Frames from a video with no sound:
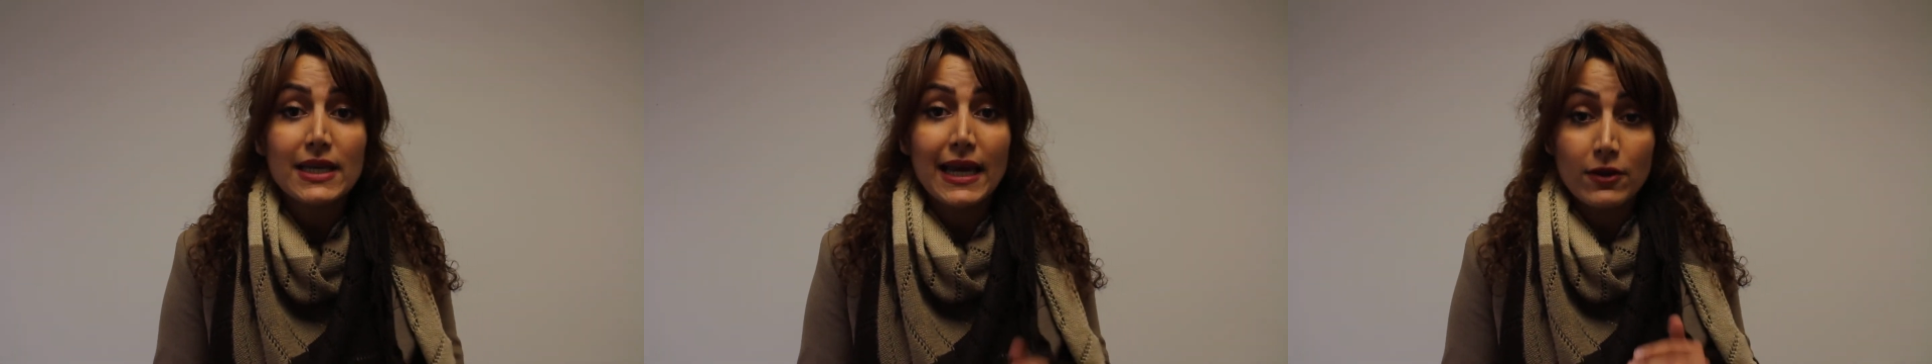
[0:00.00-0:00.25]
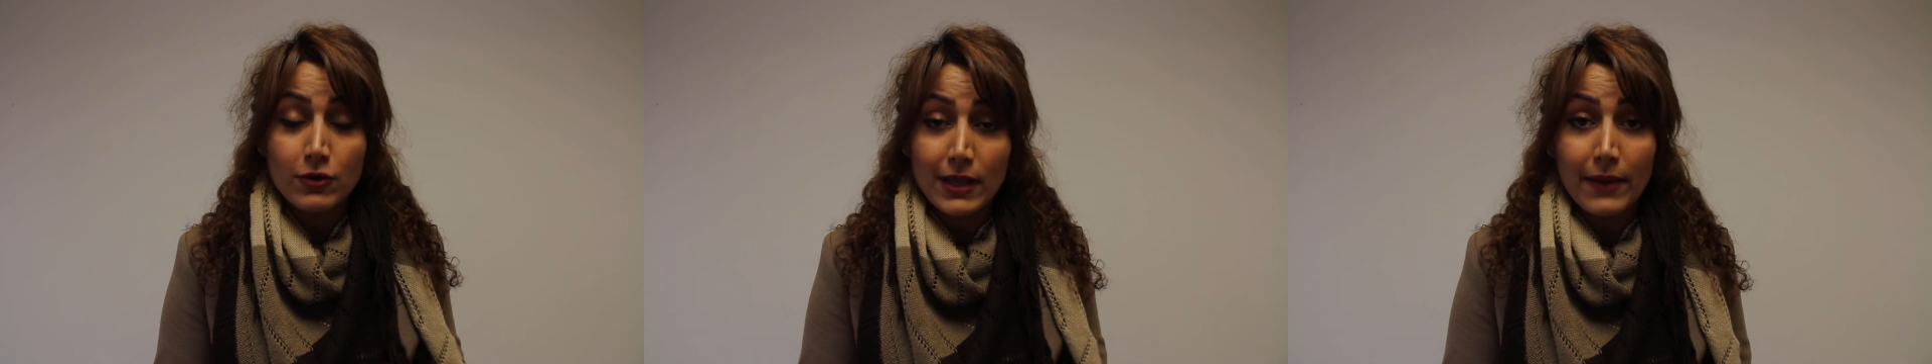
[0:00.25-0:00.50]

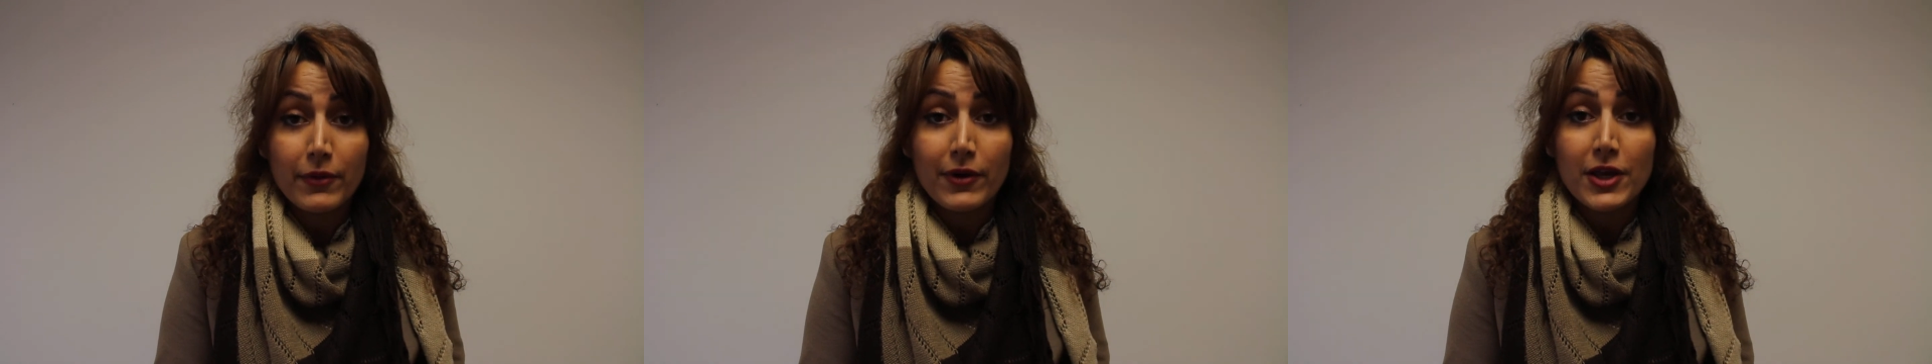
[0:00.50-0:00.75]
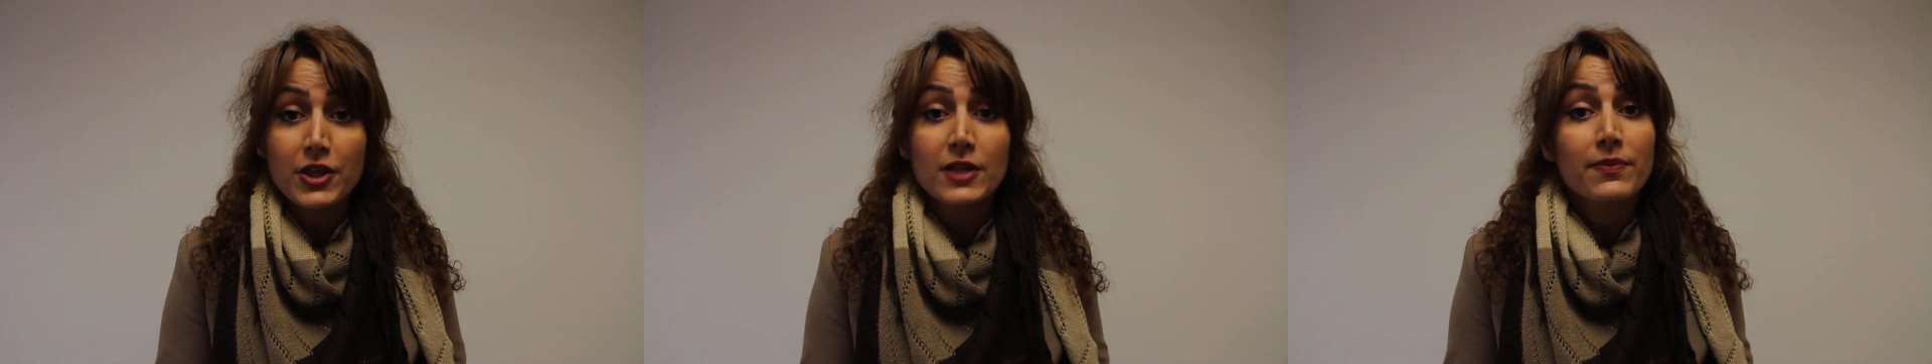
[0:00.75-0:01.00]
and
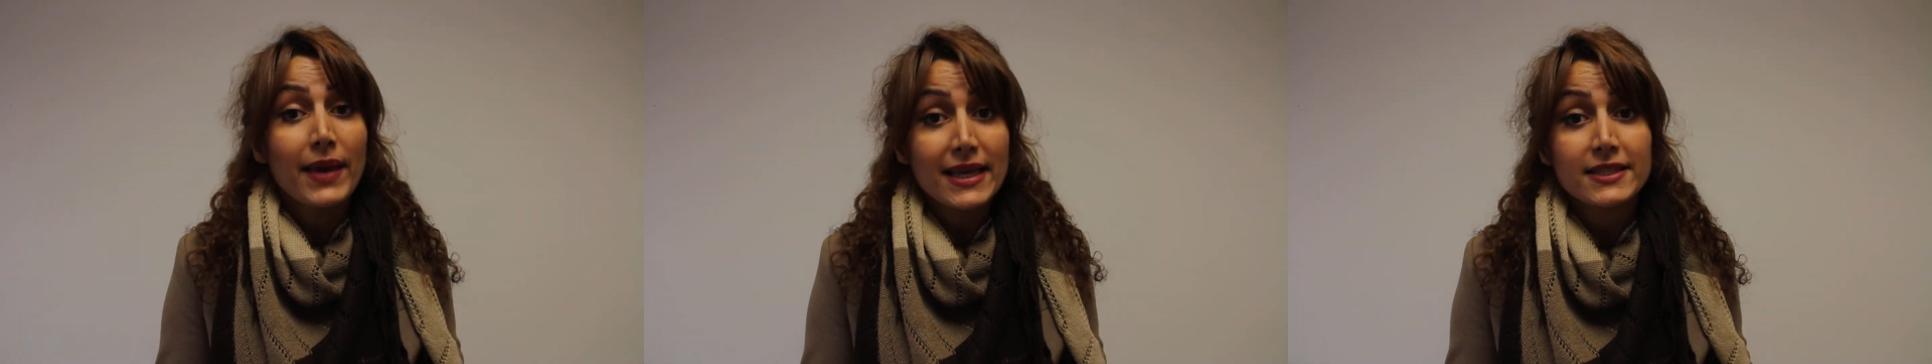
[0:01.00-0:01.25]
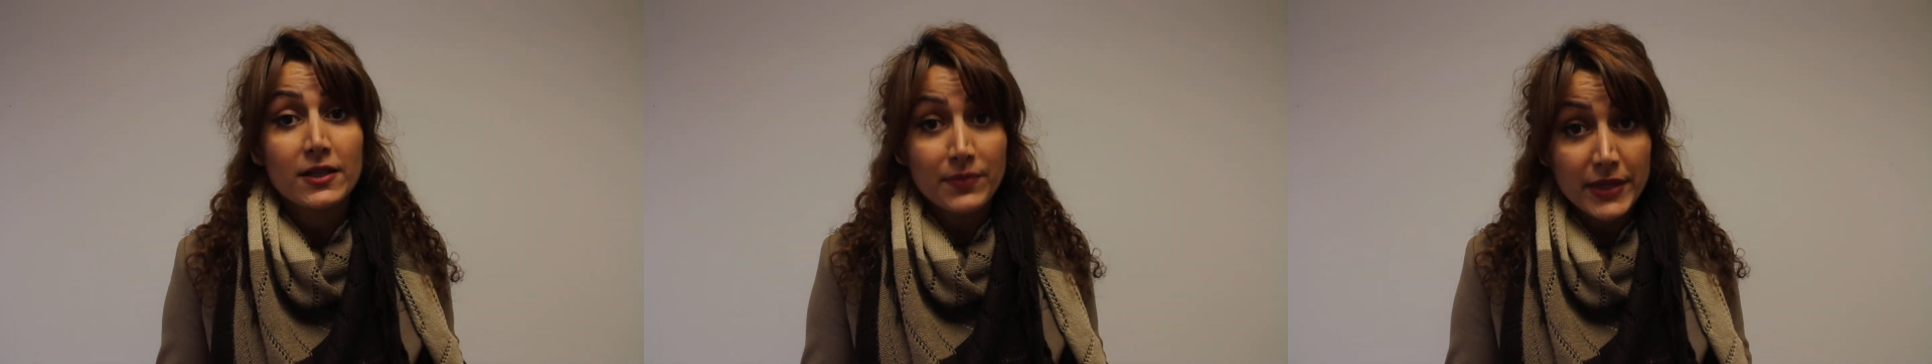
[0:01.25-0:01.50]
collaboration
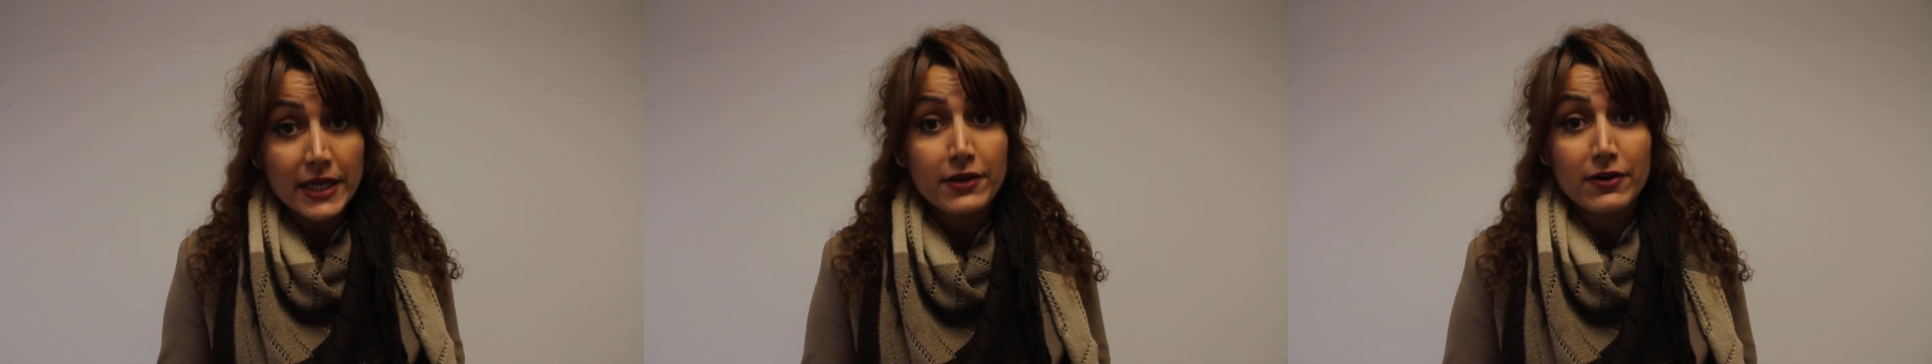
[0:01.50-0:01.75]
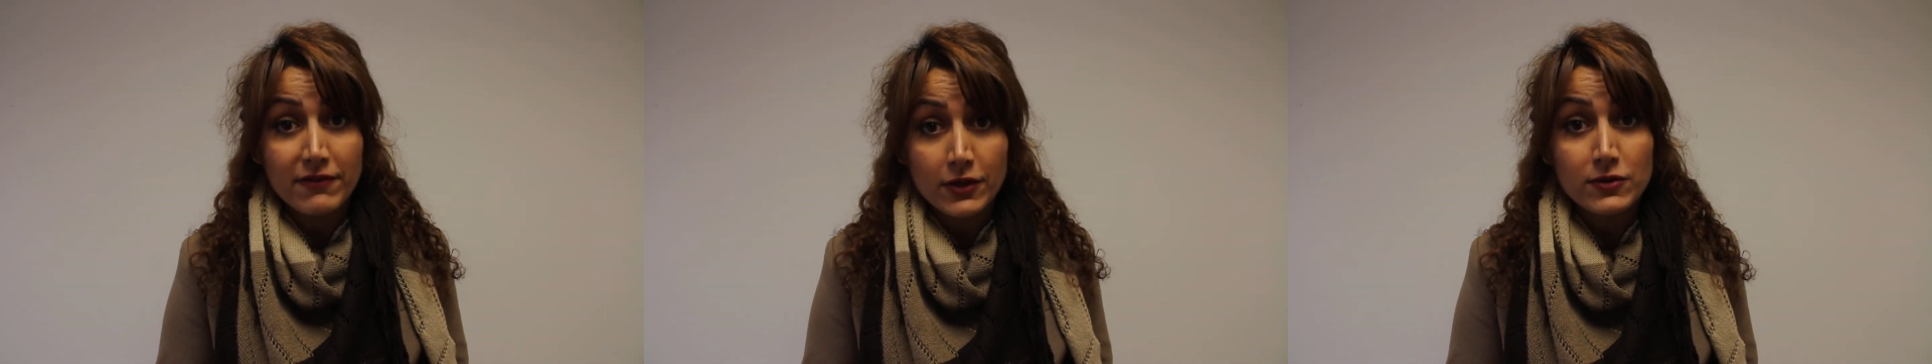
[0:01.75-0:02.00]
based on peer
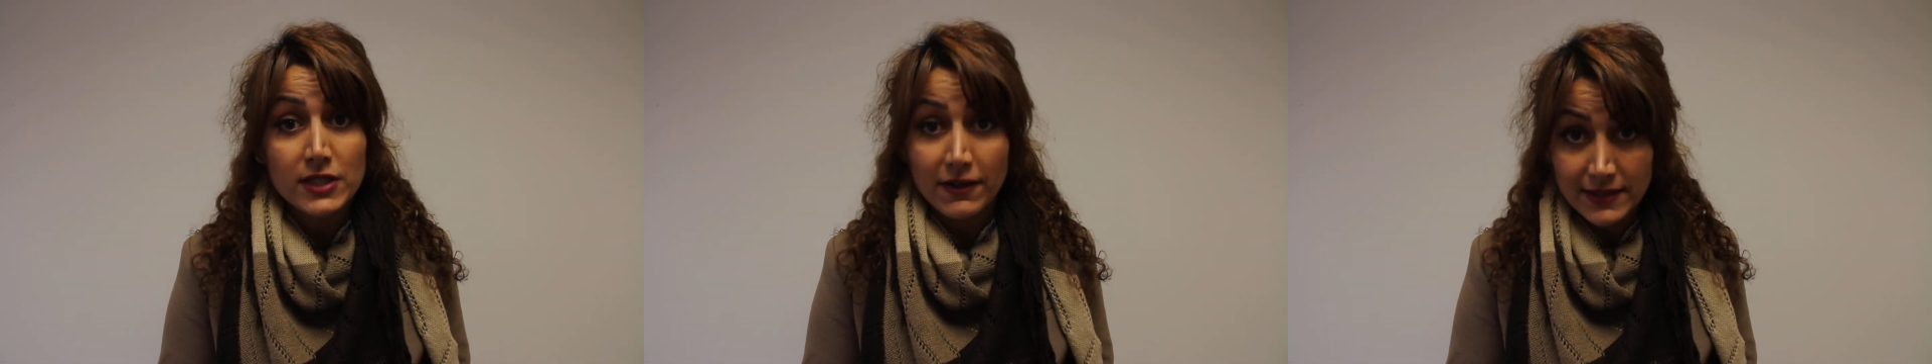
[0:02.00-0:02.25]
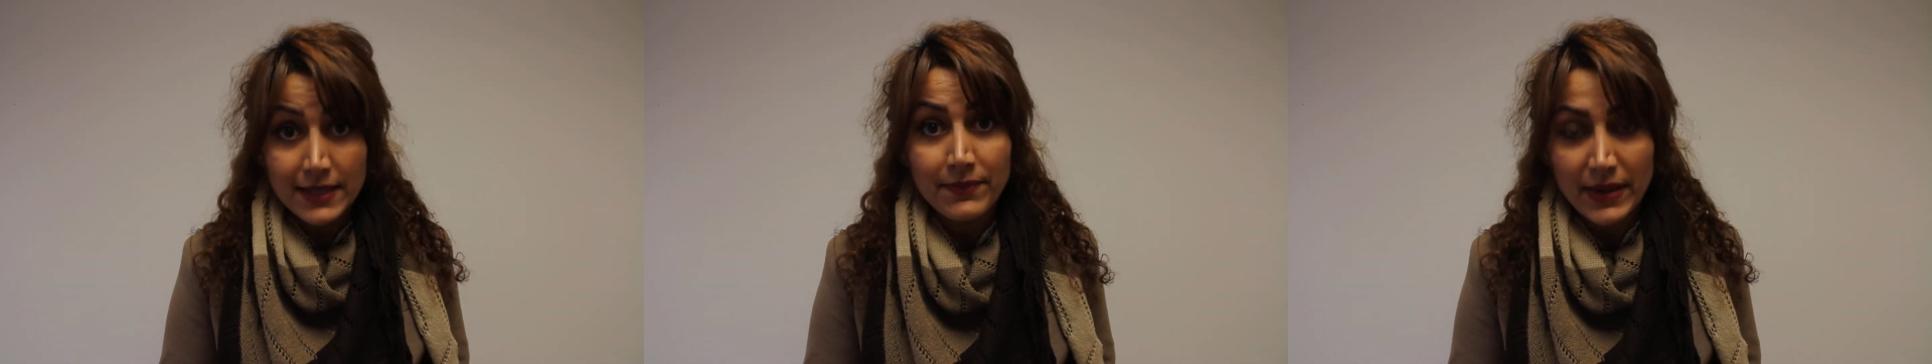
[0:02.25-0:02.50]
reviews of team